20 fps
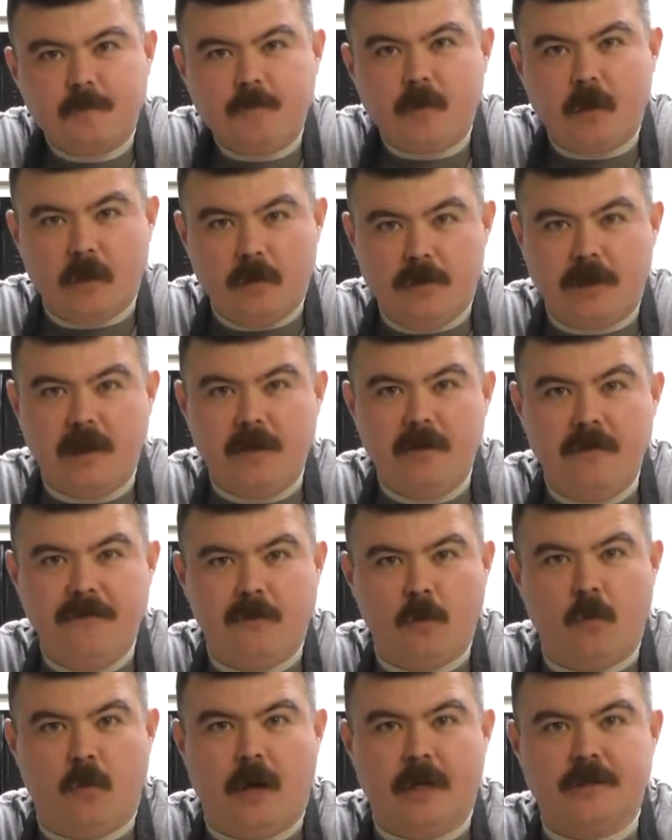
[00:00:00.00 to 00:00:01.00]
And thank you
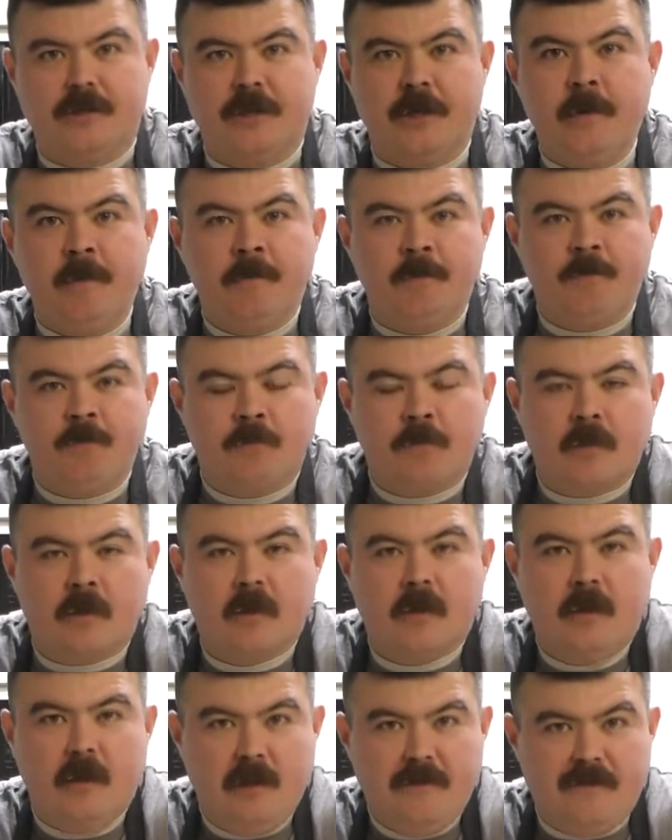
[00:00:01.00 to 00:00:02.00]
for watching.
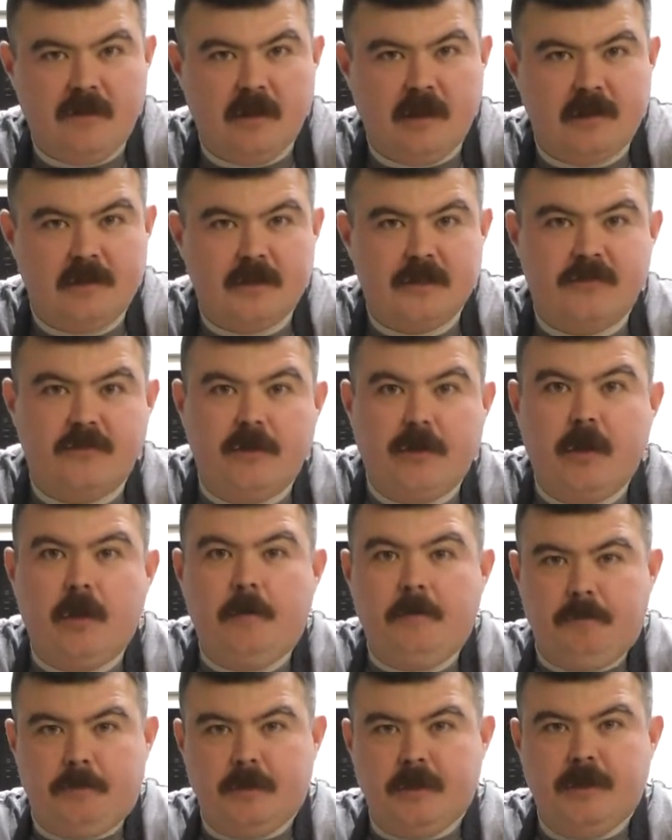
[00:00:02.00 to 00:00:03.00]
If you like this video,
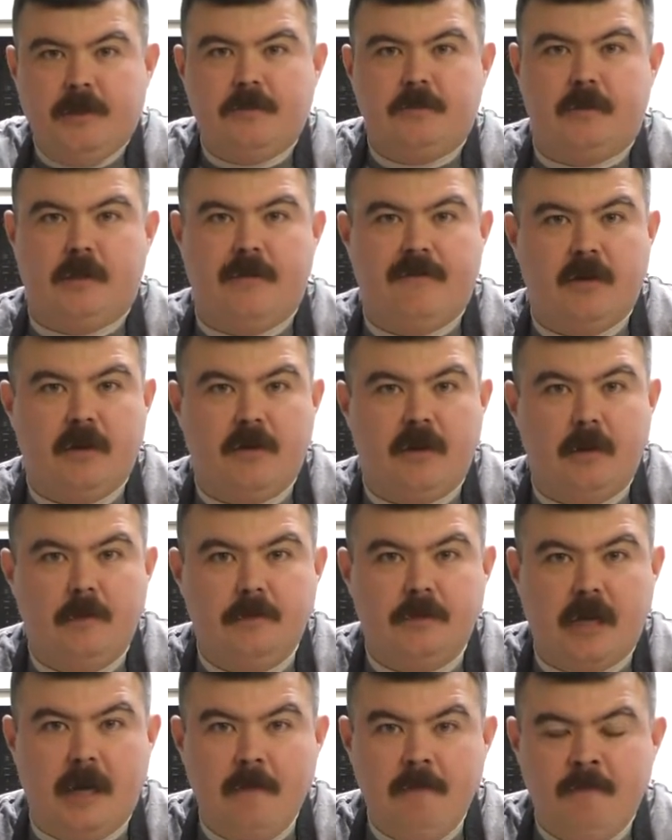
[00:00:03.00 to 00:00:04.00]
please give it a thumbs
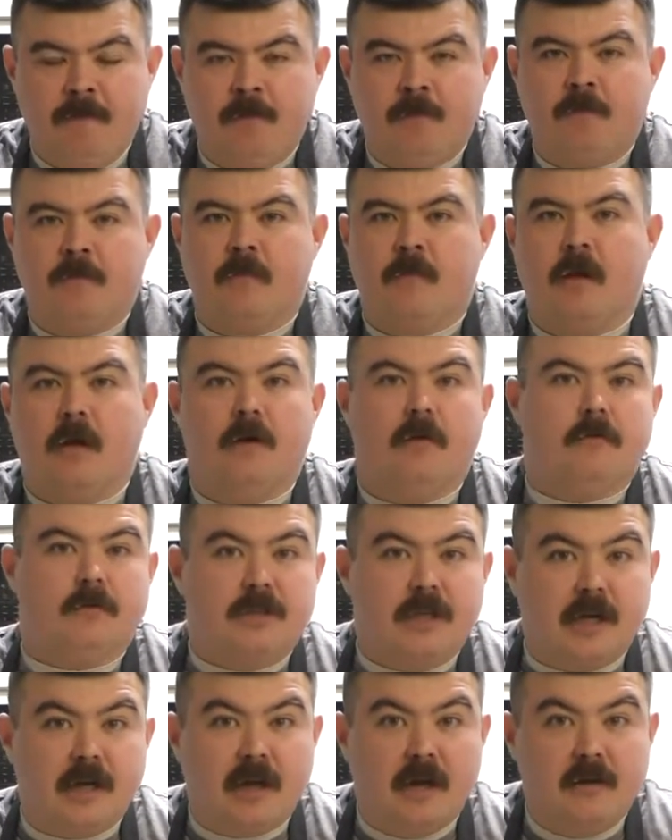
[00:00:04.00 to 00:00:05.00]
up.
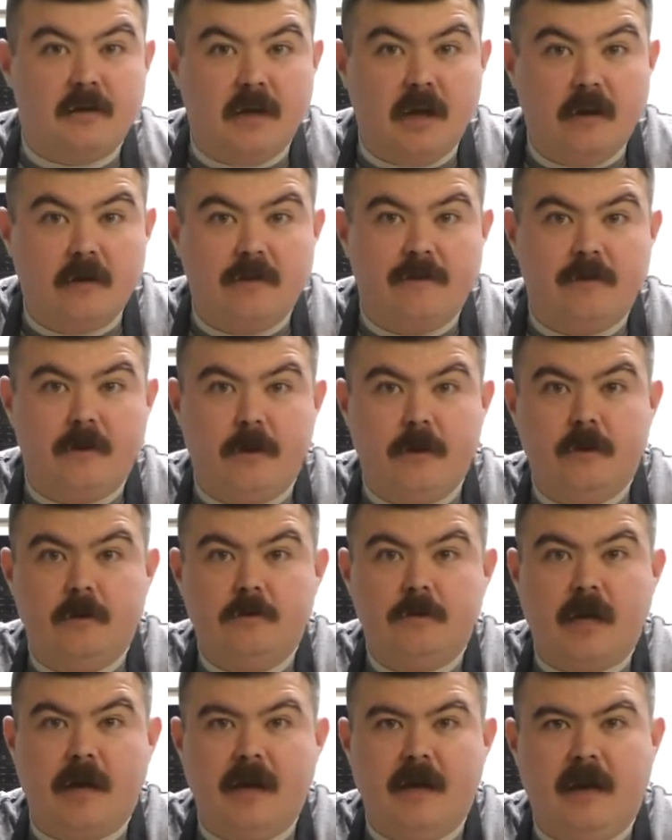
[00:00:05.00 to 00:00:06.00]
Check out the other videos
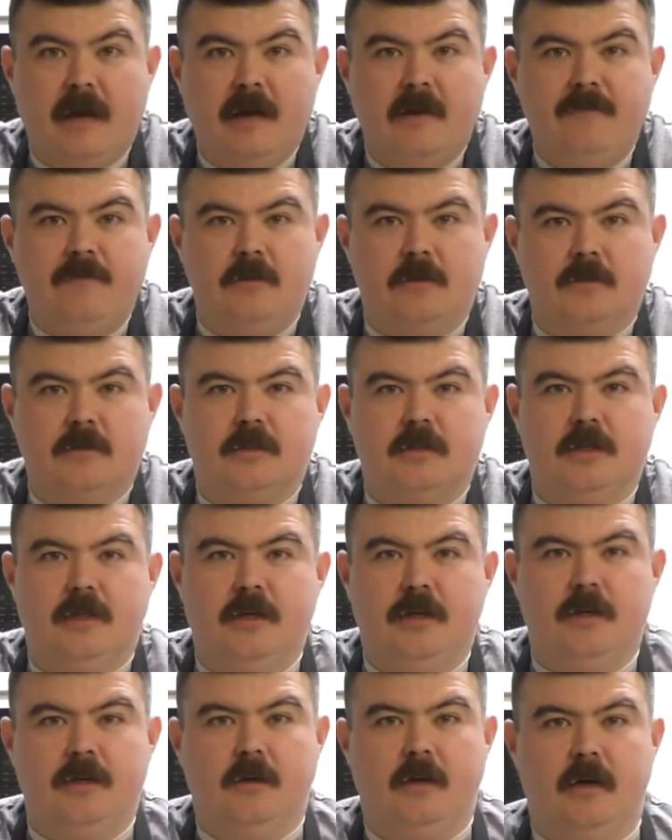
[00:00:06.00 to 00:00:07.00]
I have. You'll
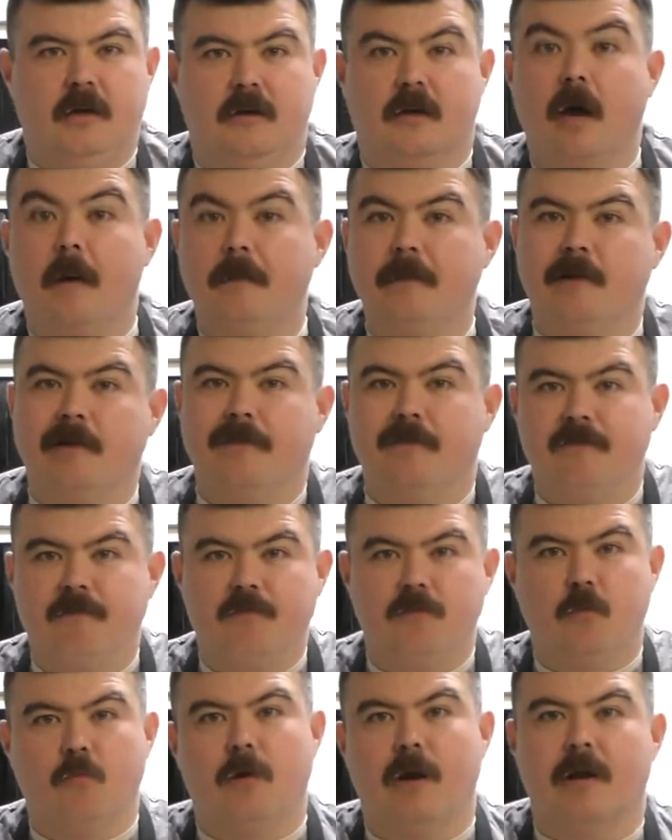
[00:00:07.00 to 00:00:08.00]
see a couple
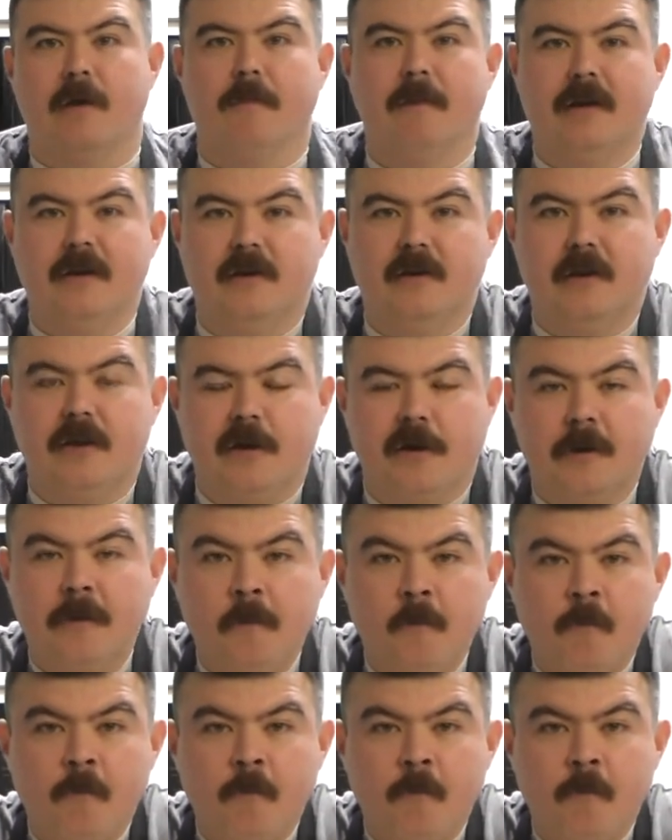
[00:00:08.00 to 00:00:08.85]
recommended here.